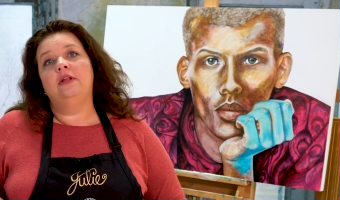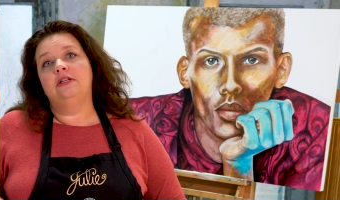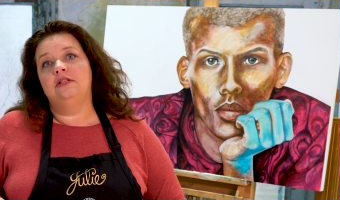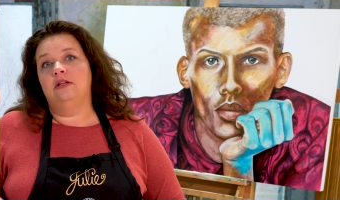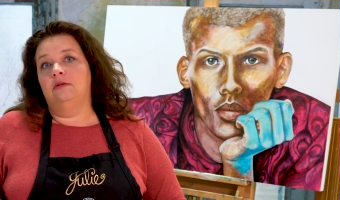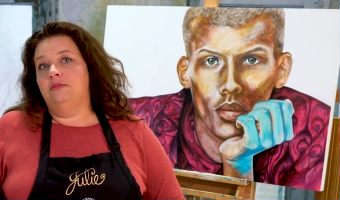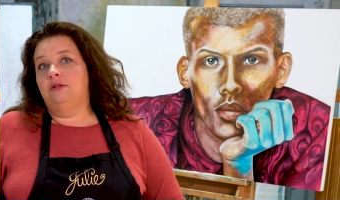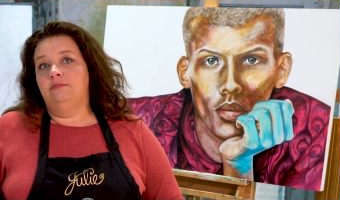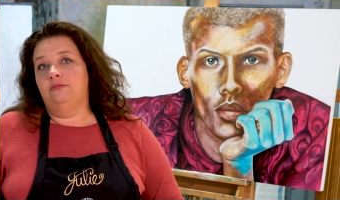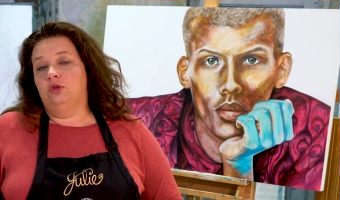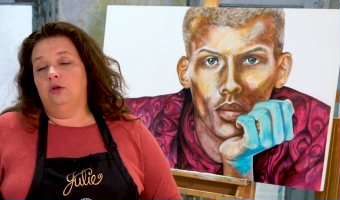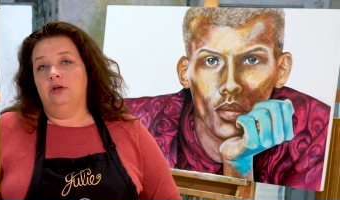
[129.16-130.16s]
Speaker 1: that some
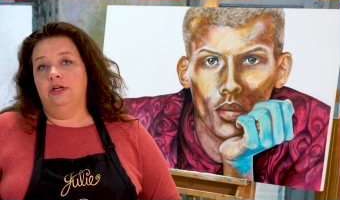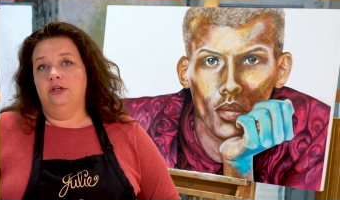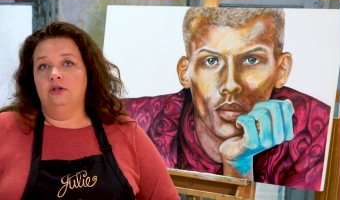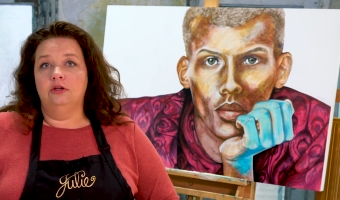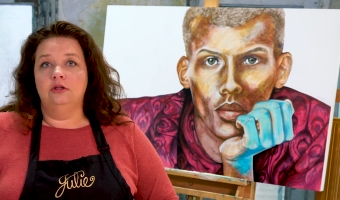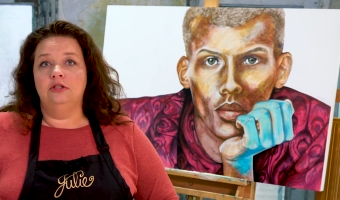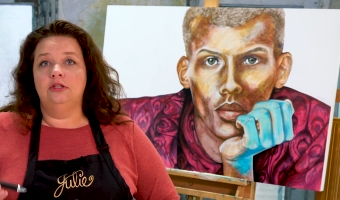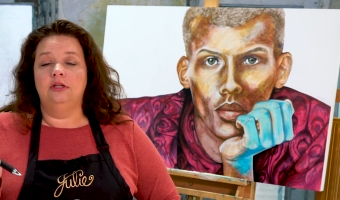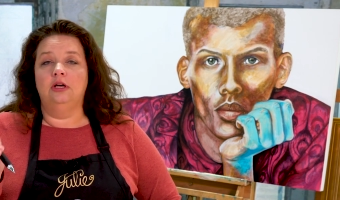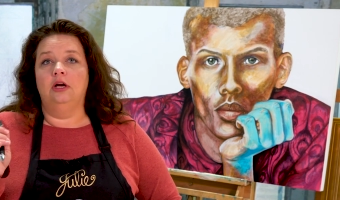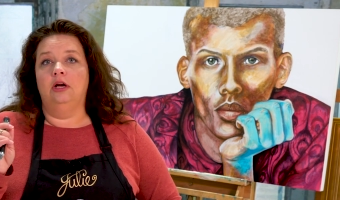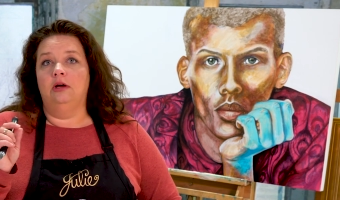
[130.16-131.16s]
drawing nerds,
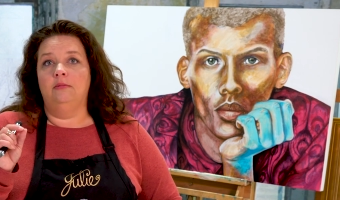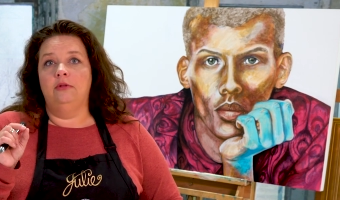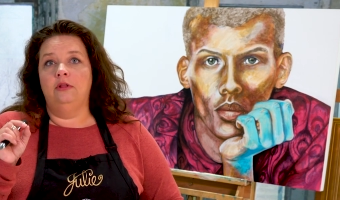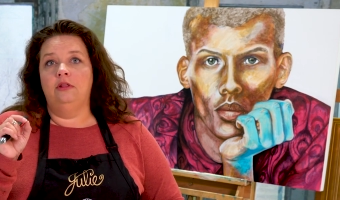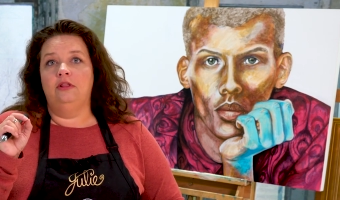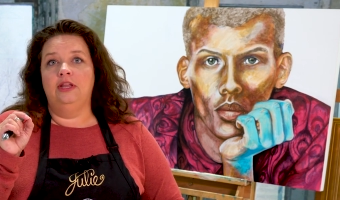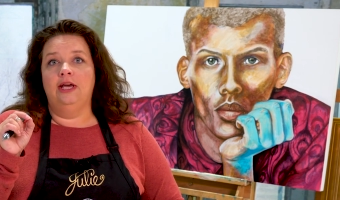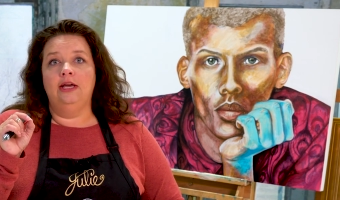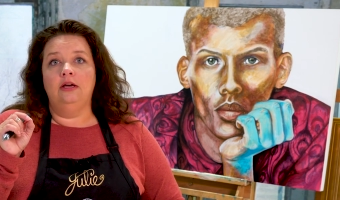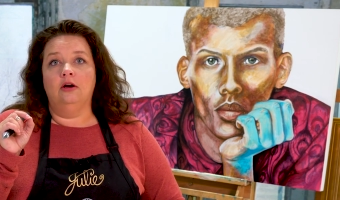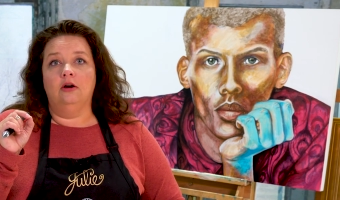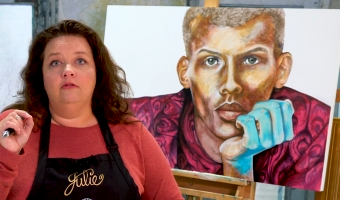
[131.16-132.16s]

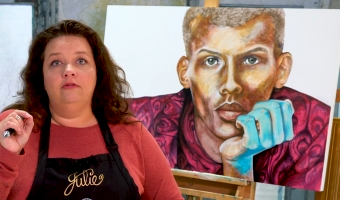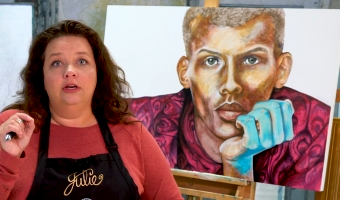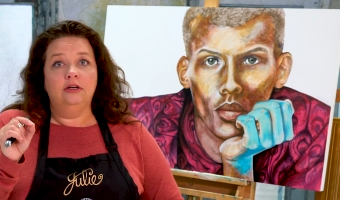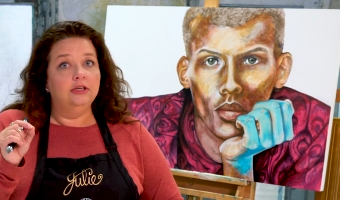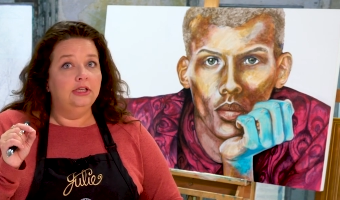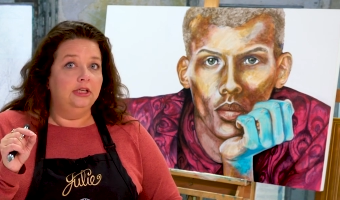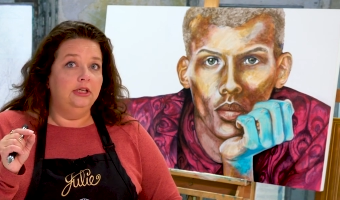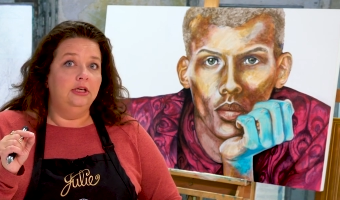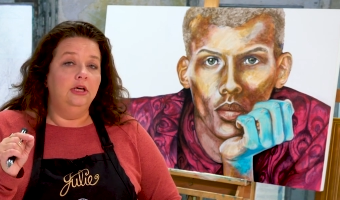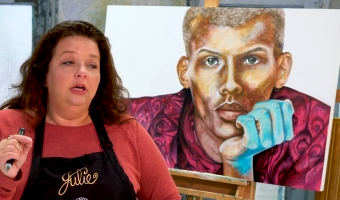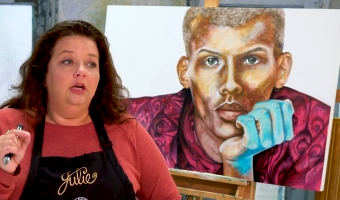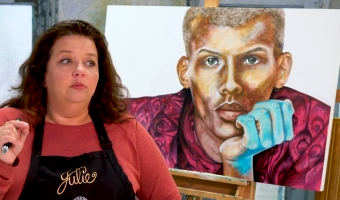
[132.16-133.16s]
they are
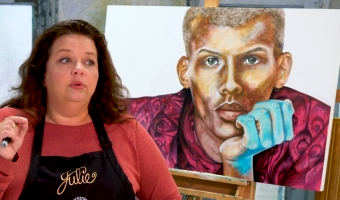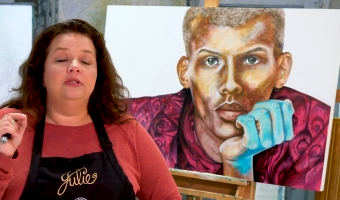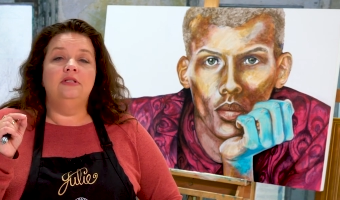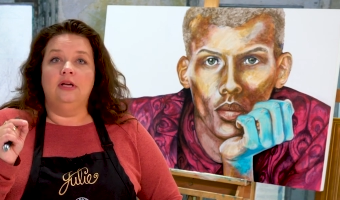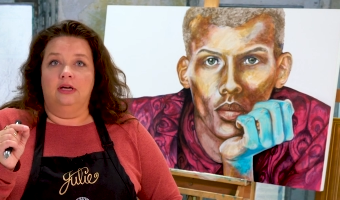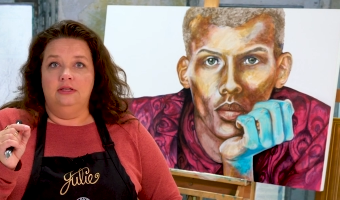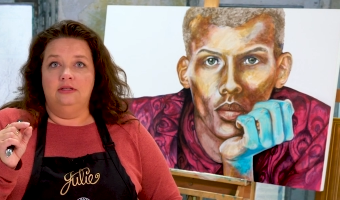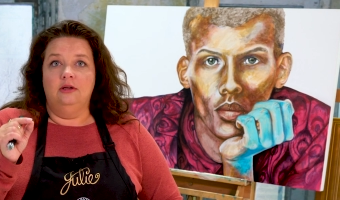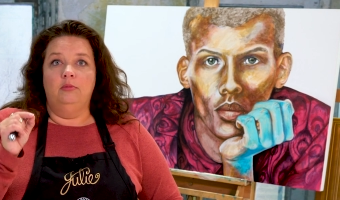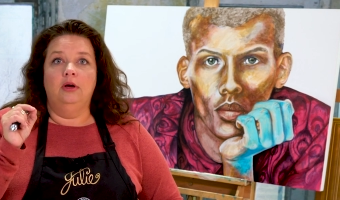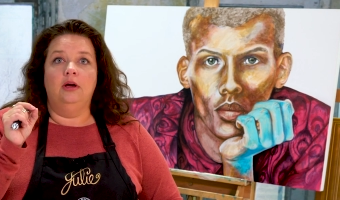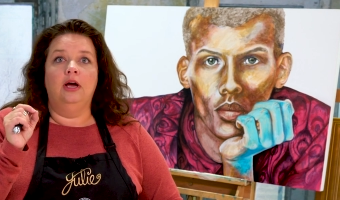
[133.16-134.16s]
very precise
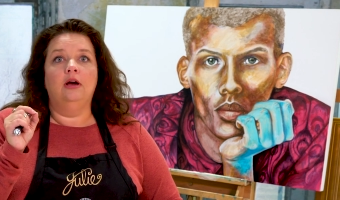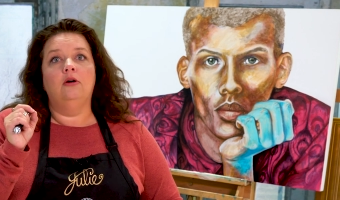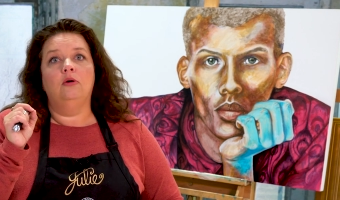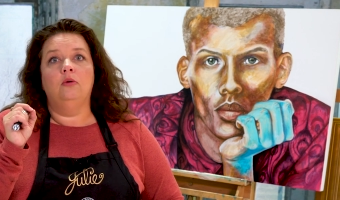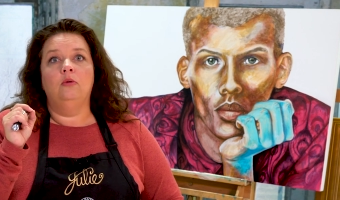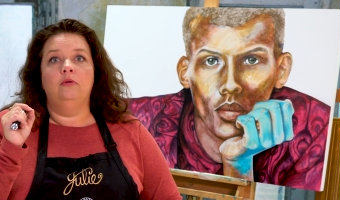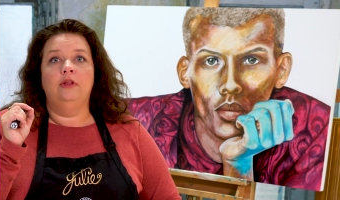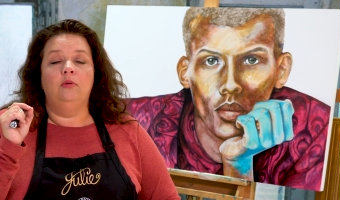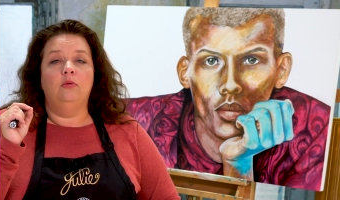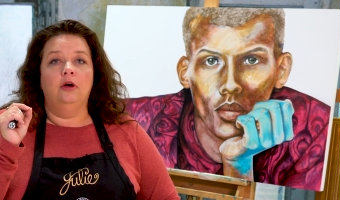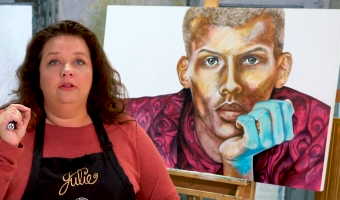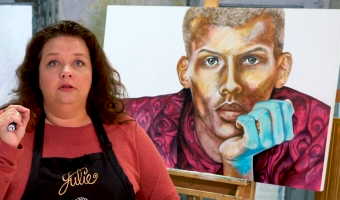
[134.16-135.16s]
about how they
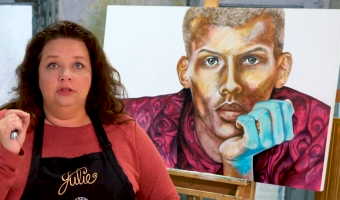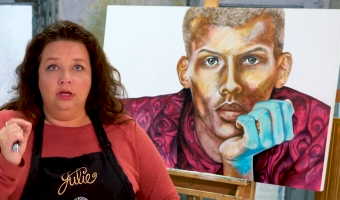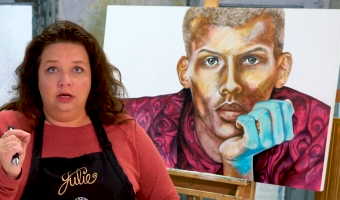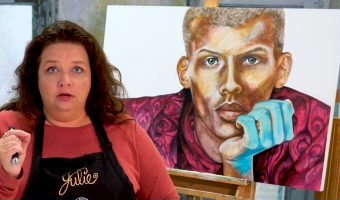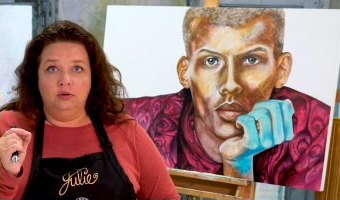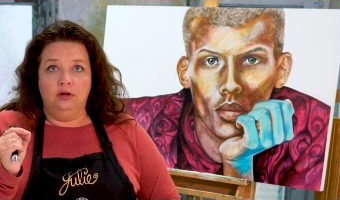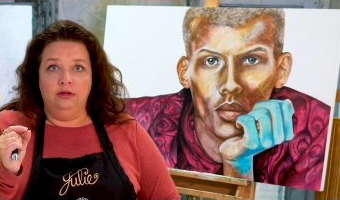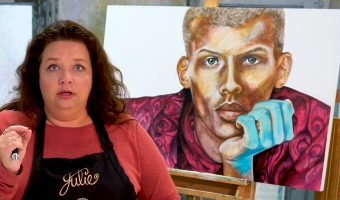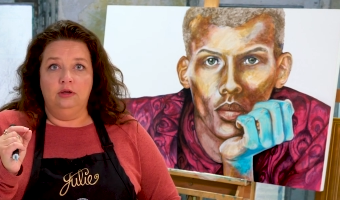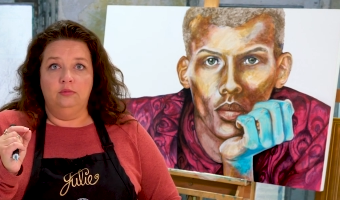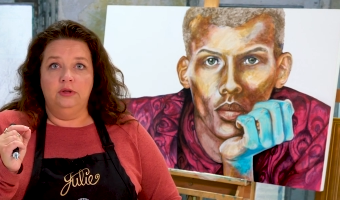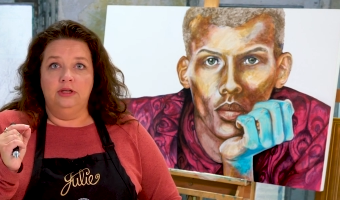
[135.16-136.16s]
want their dot
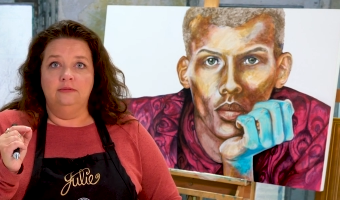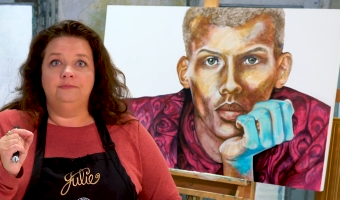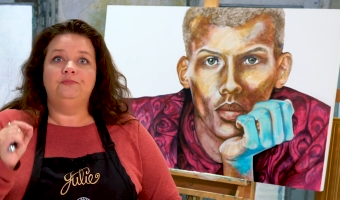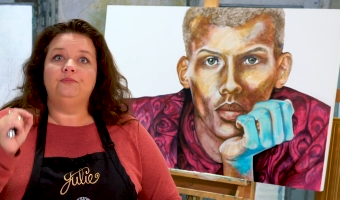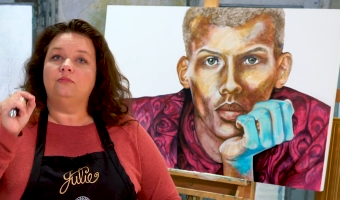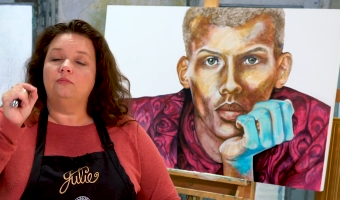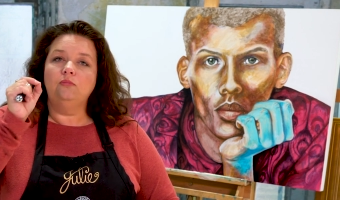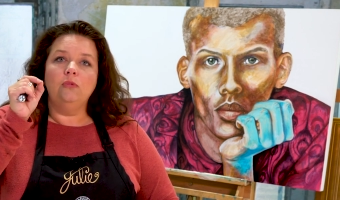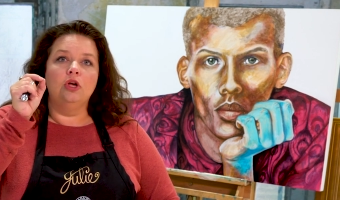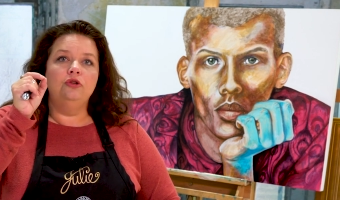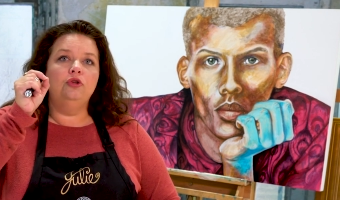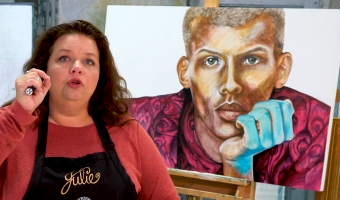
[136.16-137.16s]
quality to be.
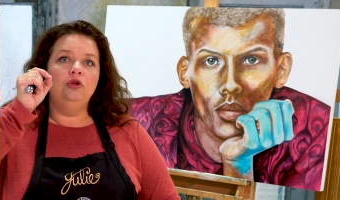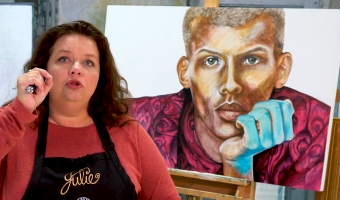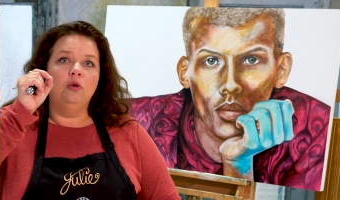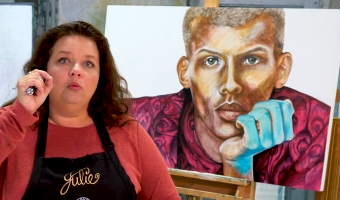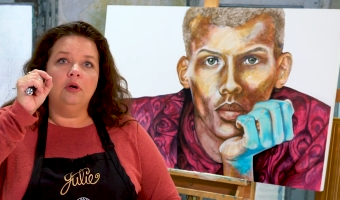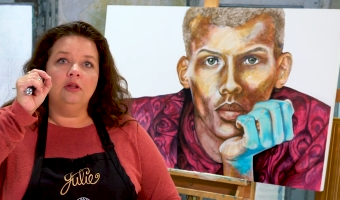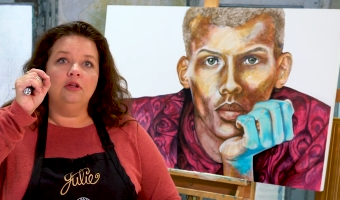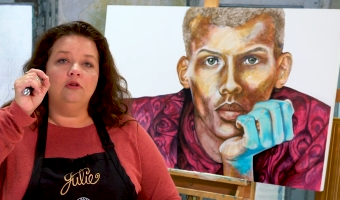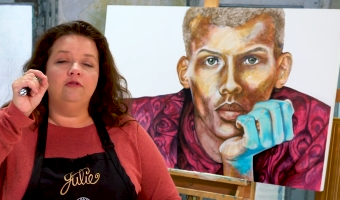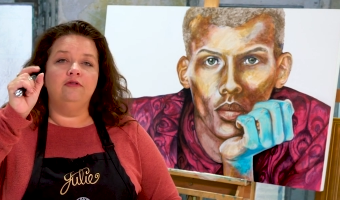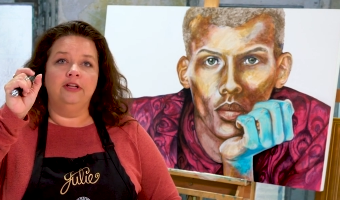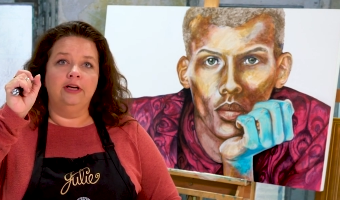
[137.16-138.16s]
So you don't want
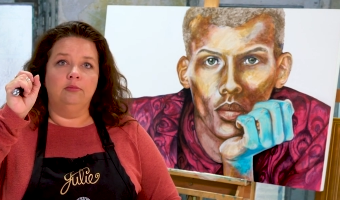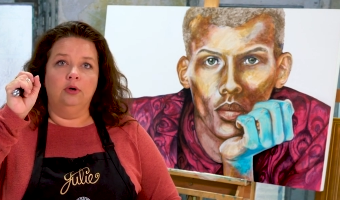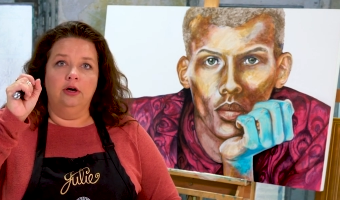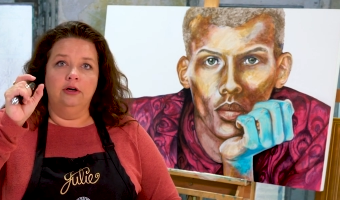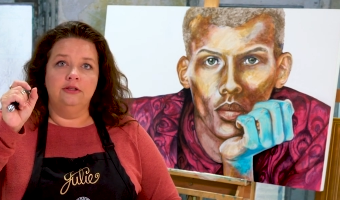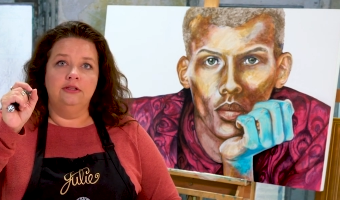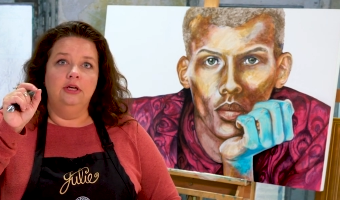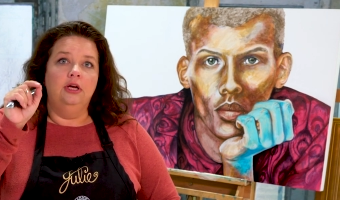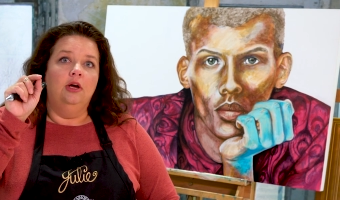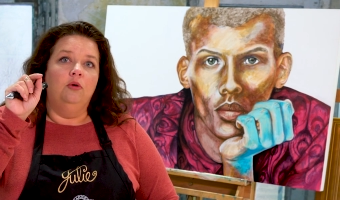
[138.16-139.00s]
little flick marks